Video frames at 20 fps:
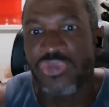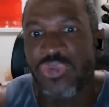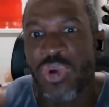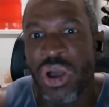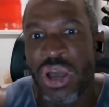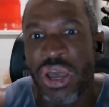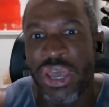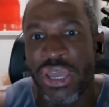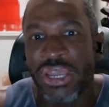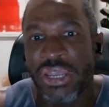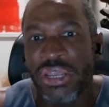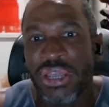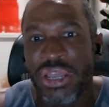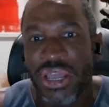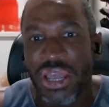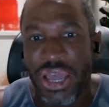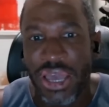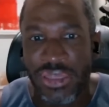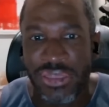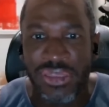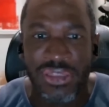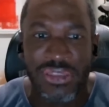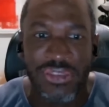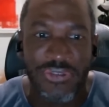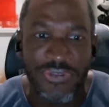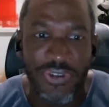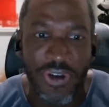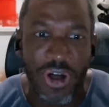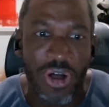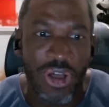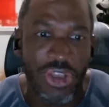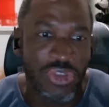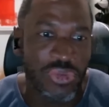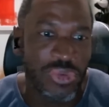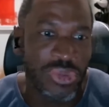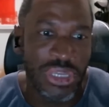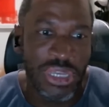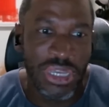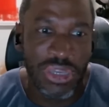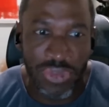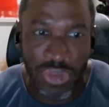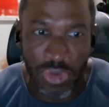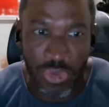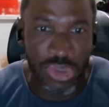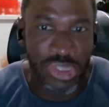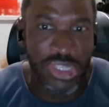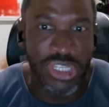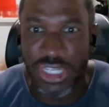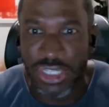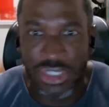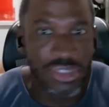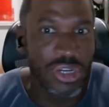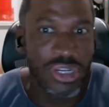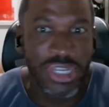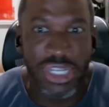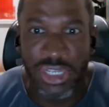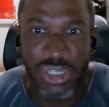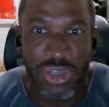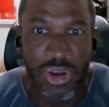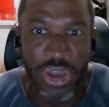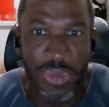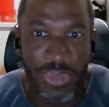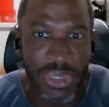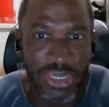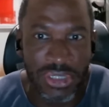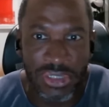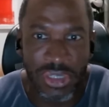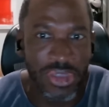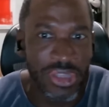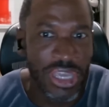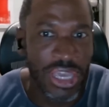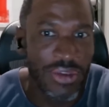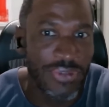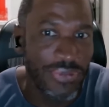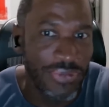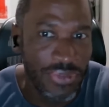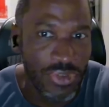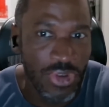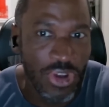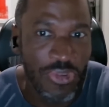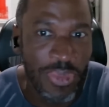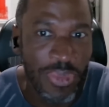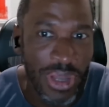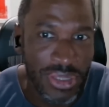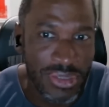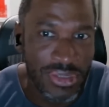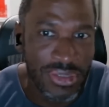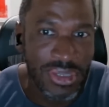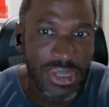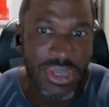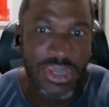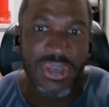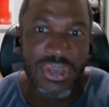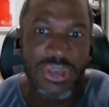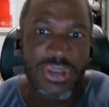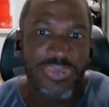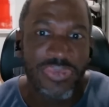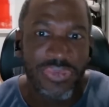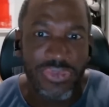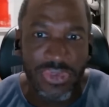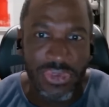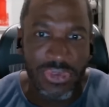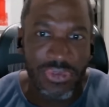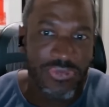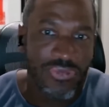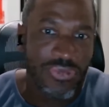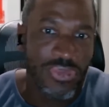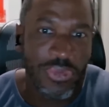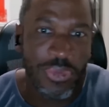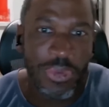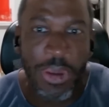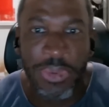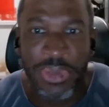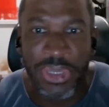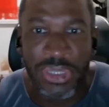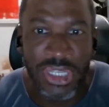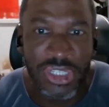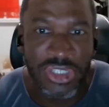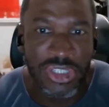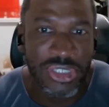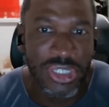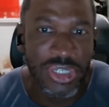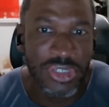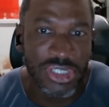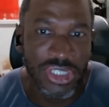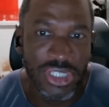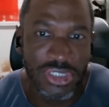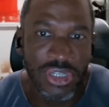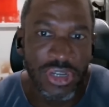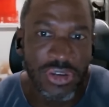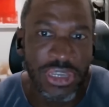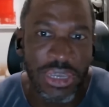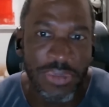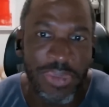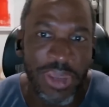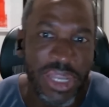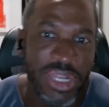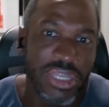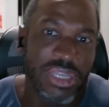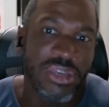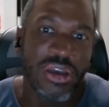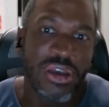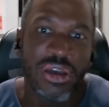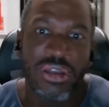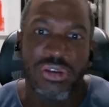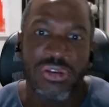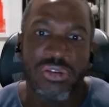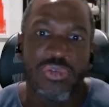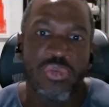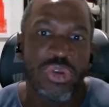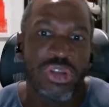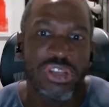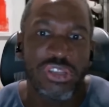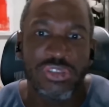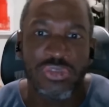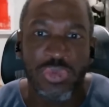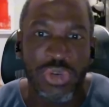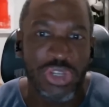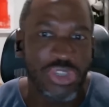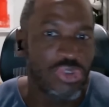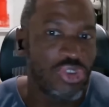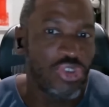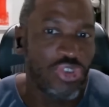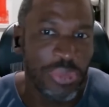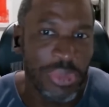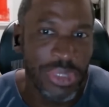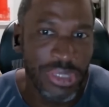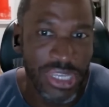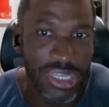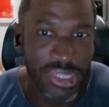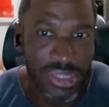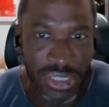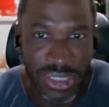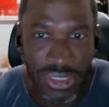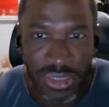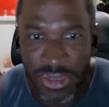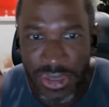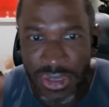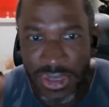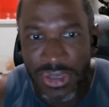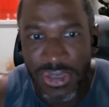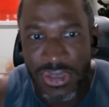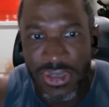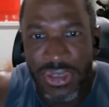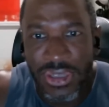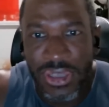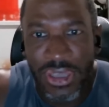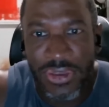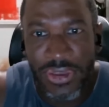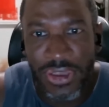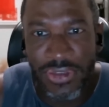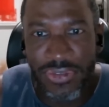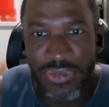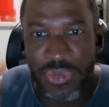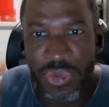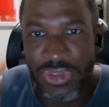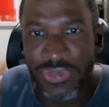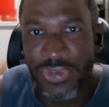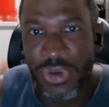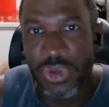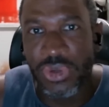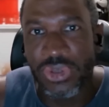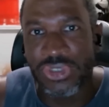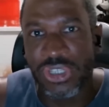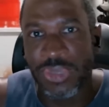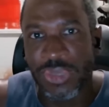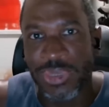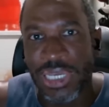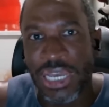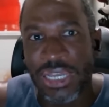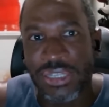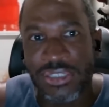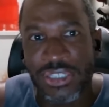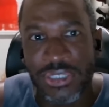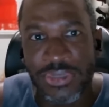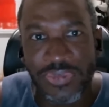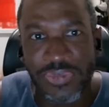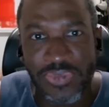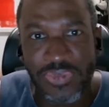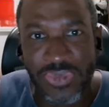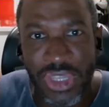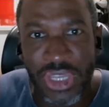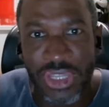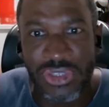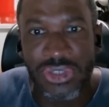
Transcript: why I think the fall is when they really need to start getting going, because they only have 12 months. The Republican legislators need to start campaigning on what did you do for me lately, is what the voter is going to be asking. And